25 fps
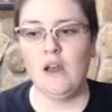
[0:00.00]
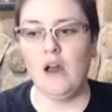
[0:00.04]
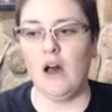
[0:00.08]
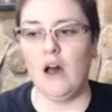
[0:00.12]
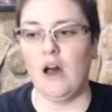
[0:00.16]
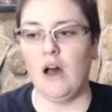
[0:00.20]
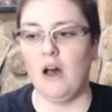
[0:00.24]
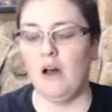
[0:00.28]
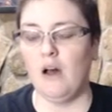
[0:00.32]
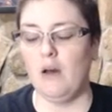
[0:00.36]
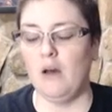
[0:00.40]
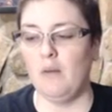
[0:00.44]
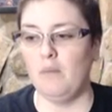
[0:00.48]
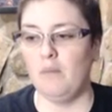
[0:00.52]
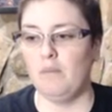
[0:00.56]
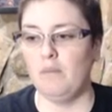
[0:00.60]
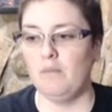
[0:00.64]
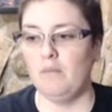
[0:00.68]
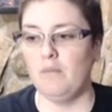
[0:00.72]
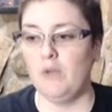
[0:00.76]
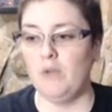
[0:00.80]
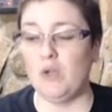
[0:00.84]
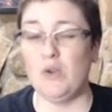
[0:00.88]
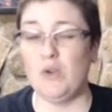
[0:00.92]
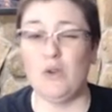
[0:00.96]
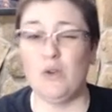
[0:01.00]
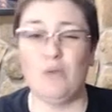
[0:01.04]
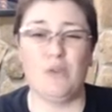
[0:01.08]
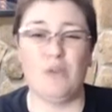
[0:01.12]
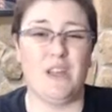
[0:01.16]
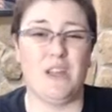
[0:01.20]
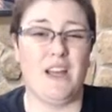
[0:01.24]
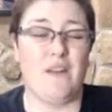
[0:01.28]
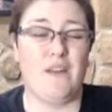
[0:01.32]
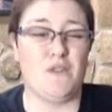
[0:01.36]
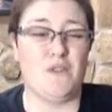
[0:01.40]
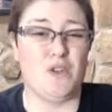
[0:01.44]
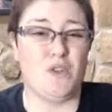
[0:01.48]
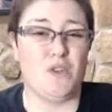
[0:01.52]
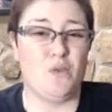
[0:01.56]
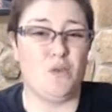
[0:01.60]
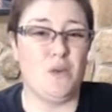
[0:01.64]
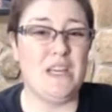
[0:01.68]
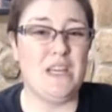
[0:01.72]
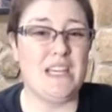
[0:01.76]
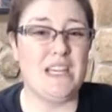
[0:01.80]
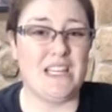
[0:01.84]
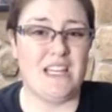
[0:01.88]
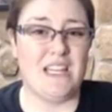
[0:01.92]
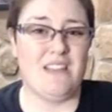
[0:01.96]
You don't really have to
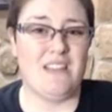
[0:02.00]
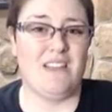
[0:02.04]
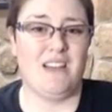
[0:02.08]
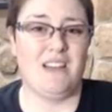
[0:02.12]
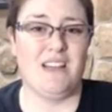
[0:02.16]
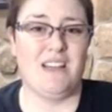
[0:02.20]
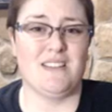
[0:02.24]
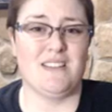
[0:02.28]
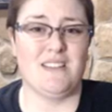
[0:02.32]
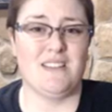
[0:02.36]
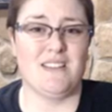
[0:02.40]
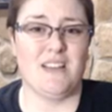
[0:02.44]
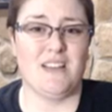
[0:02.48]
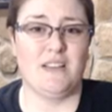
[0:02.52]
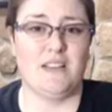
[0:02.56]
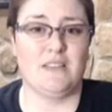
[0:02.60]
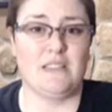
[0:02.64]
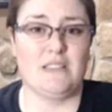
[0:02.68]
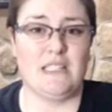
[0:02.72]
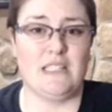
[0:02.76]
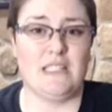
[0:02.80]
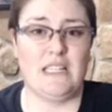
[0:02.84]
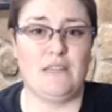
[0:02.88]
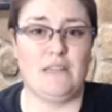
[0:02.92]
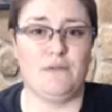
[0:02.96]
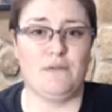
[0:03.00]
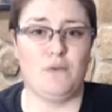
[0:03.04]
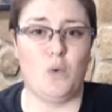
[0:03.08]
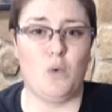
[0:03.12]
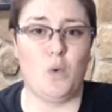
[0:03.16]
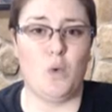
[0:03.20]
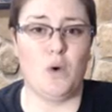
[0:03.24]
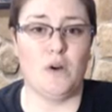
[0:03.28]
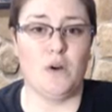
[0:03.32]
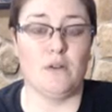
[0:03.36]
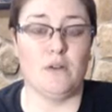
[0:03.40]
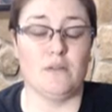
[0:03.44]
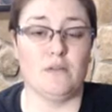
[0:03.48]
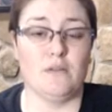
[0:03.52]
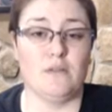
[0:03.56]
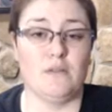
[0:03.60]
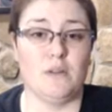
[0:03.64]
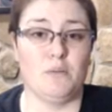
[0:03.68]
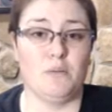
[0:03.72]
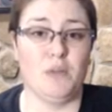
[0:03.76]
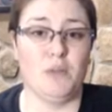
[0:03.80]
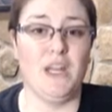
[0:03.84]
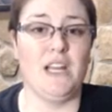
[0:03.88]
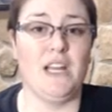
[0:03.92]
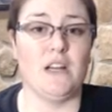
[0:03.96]
tweak anything necessarily for
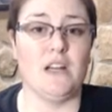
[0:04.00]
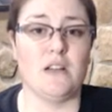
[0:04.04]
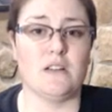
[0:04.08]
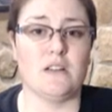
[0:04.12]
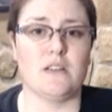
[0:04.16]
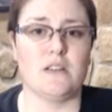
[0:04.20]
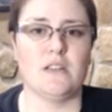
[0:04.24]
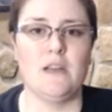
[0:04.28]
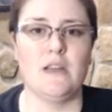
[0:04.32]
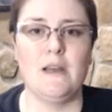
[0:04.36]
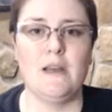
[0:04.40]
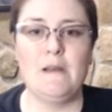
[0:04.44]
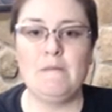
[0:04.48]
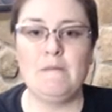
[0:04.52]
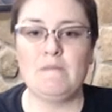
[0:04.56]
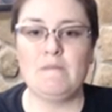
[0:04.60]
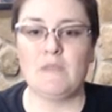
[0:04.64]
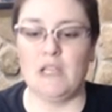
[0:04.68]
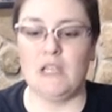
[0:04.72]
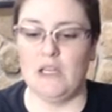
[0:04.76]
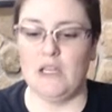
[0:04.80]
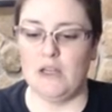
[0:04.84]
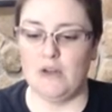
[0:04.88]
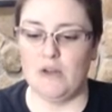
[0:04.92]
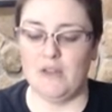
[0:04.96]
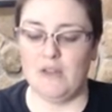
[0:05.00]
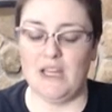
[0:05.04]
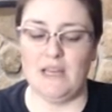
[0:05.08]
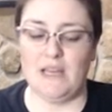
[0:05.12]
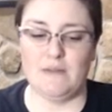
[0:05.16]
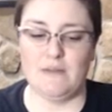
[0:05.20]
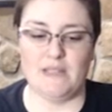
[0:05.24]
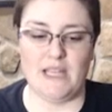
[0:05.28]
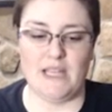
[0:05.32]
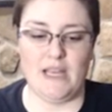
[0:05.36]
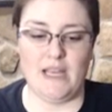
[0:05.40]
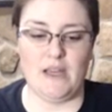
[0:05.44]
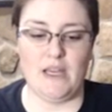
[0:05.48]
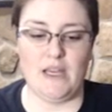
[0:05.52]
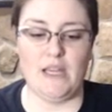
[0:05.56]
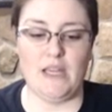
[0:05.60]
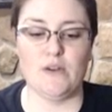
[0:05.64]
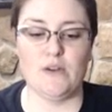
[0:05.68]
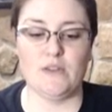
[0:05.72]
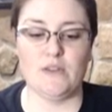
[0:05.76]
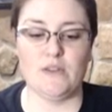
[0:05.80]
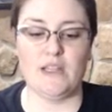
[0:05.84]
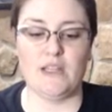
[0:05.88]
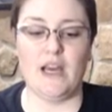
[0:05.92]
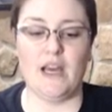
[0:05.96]
the players. You know, they say, here's